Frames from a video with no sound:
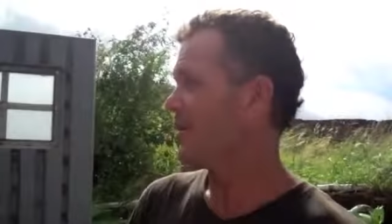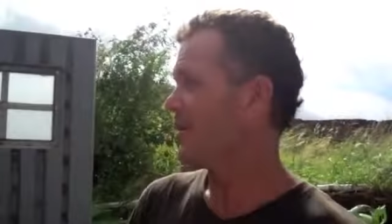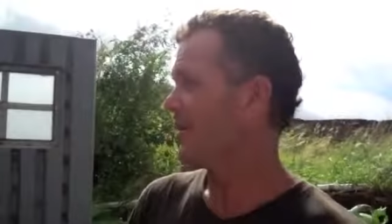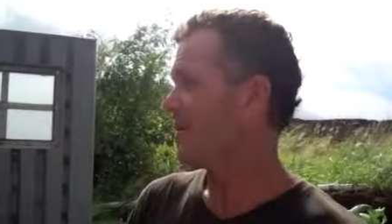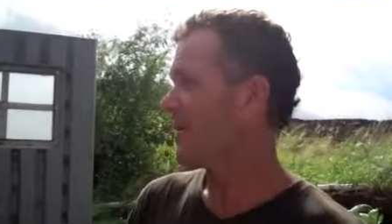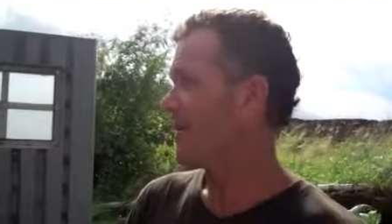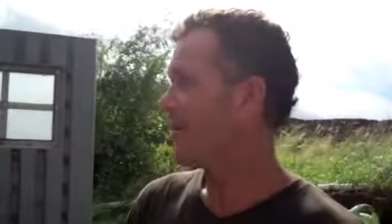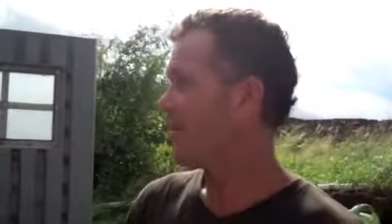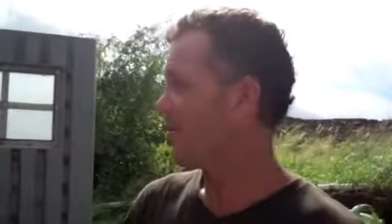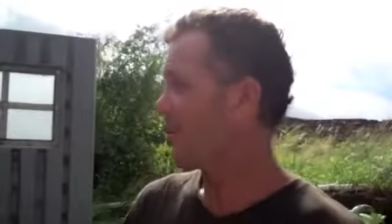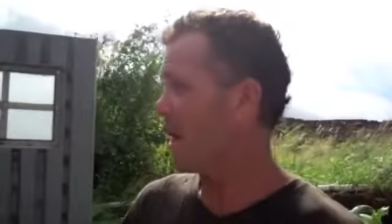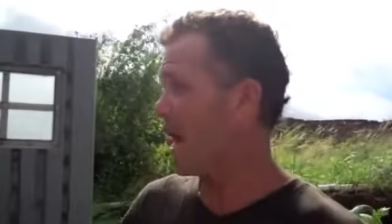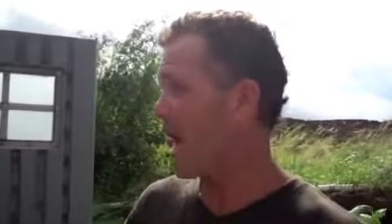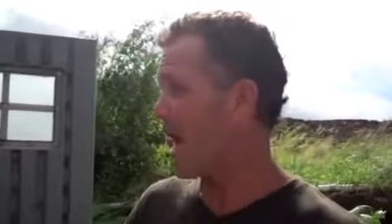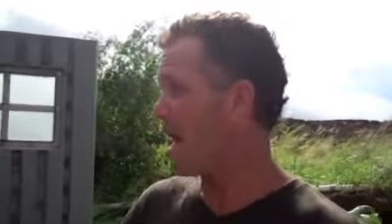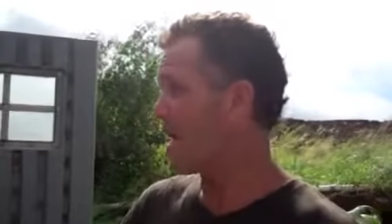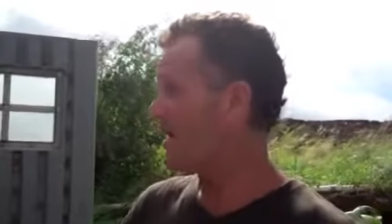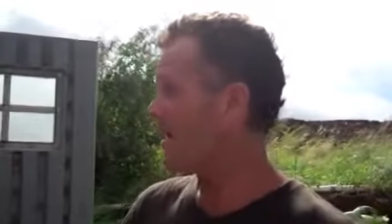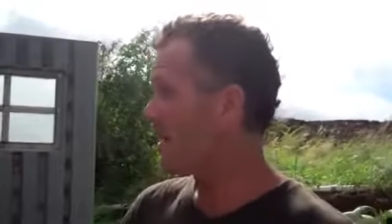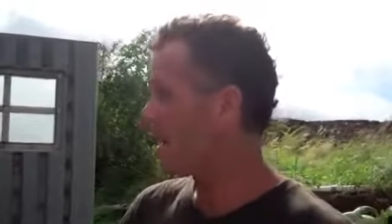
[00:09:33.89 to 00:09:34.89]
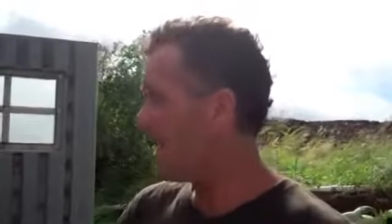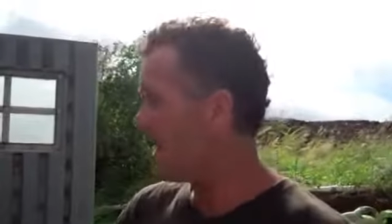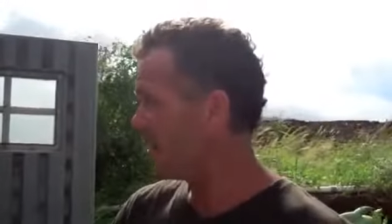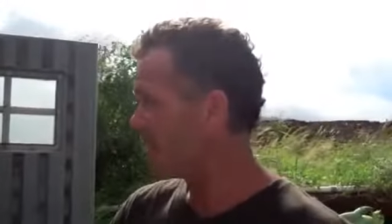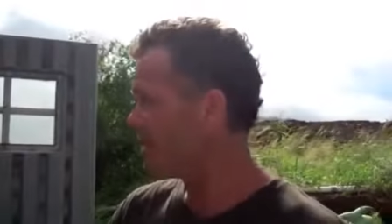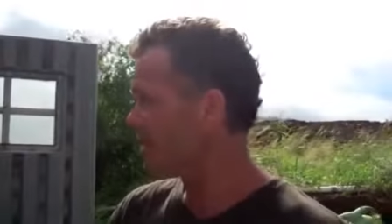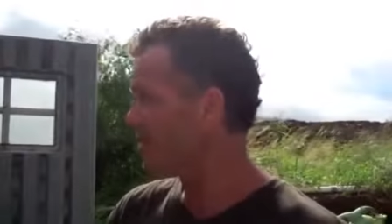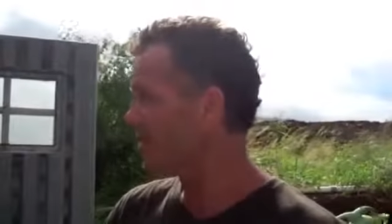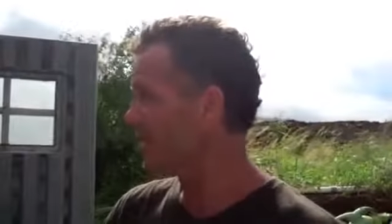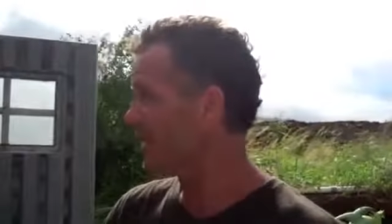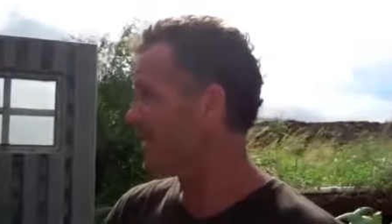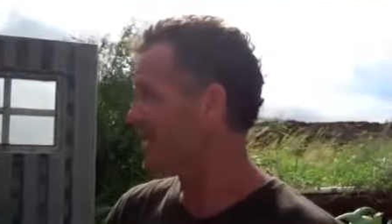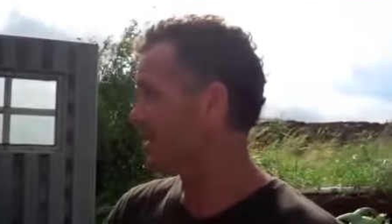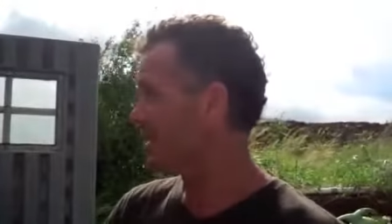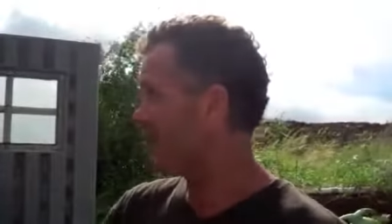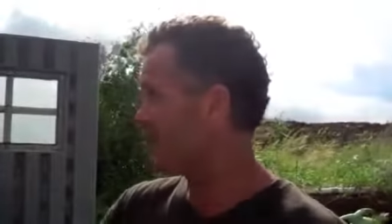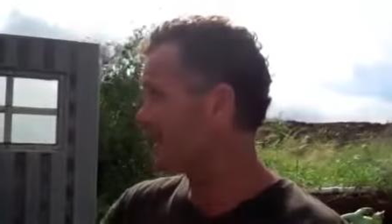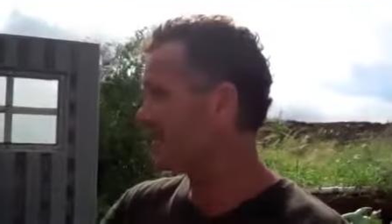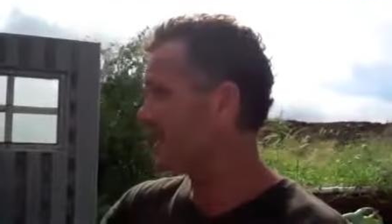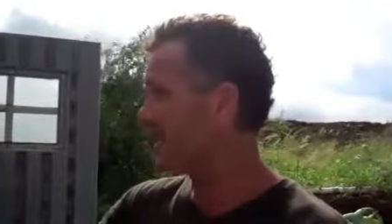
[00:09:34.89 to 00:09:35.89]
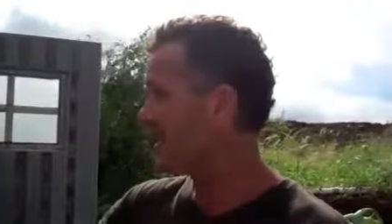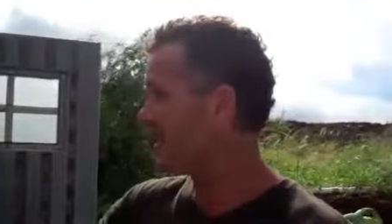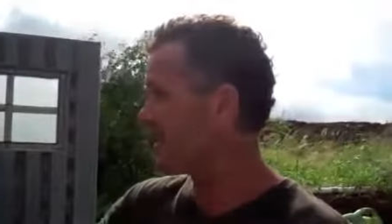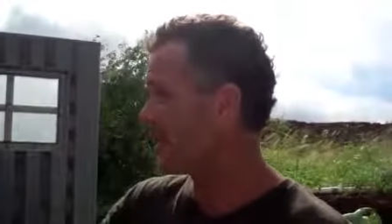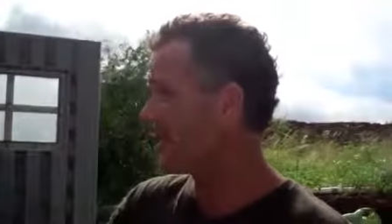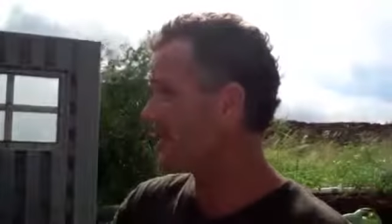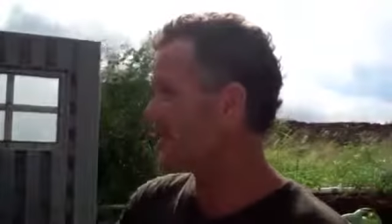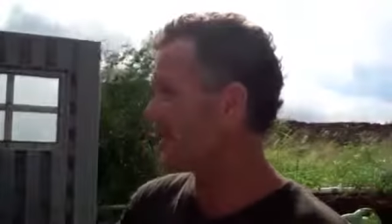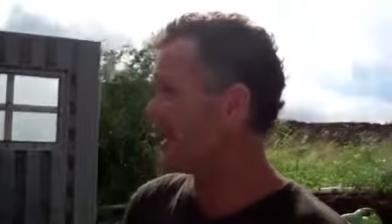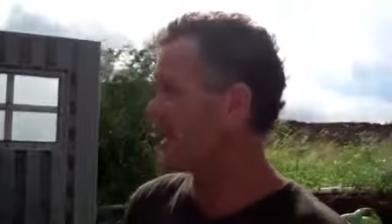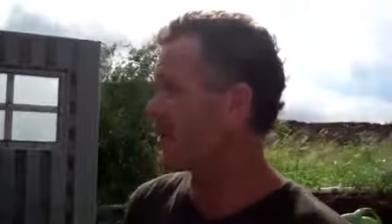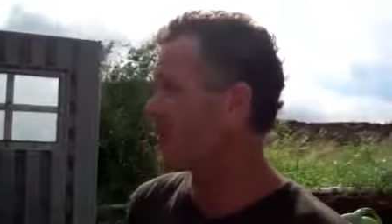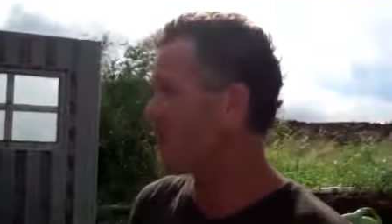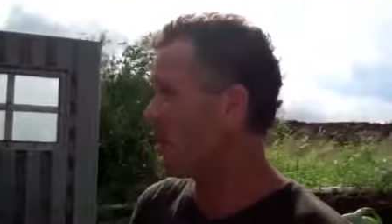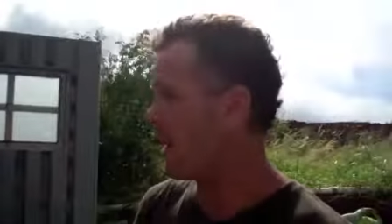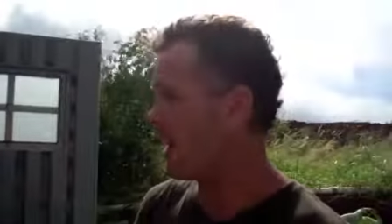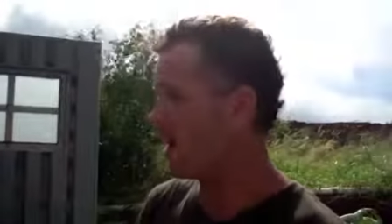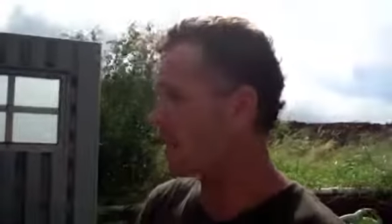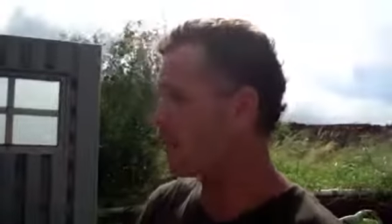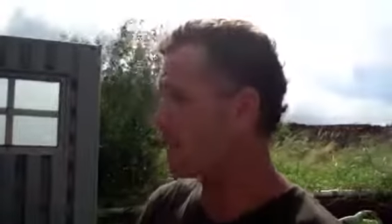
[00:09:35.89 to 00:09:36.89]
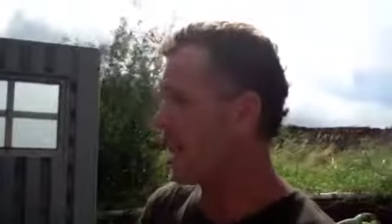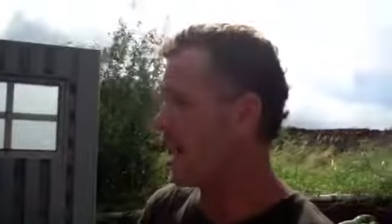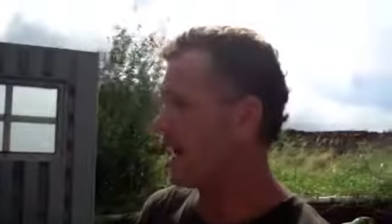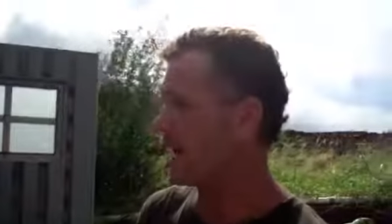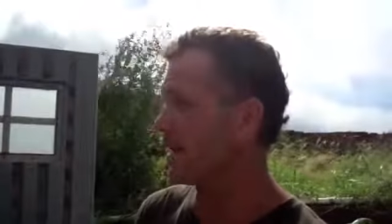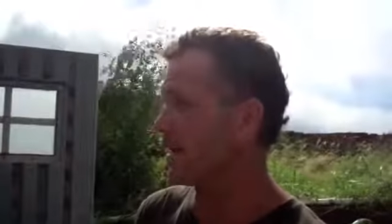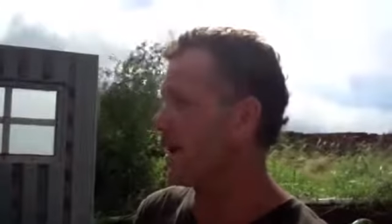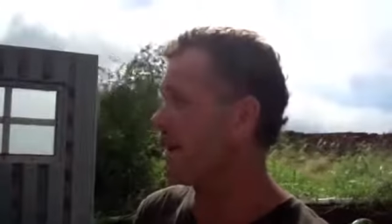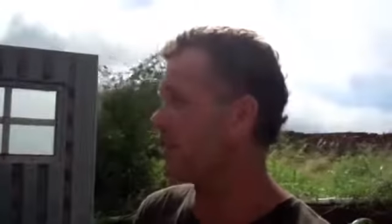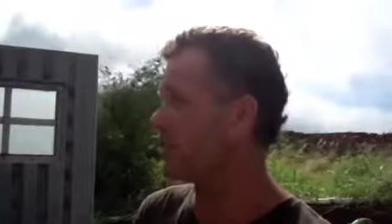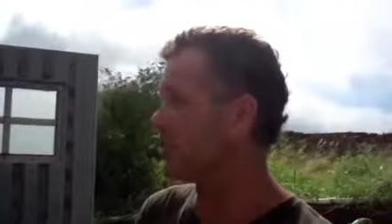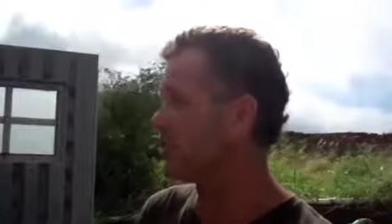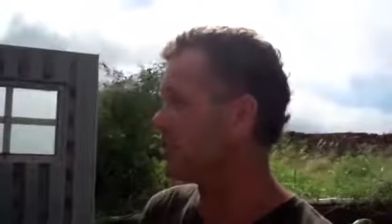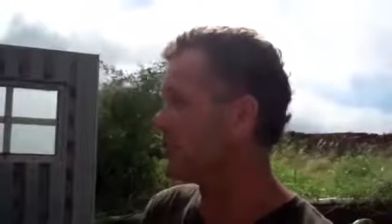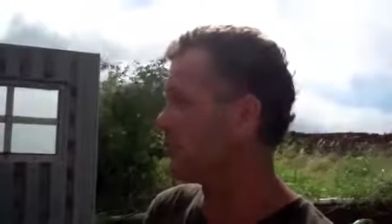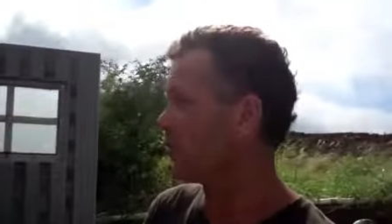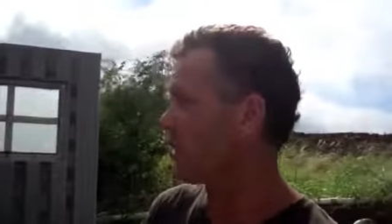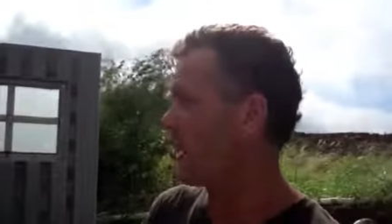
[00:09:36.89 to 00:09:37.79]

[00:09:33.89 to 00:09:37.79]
oxygen? We're adding oxygen. That's it right there. Why are we adding oxygen?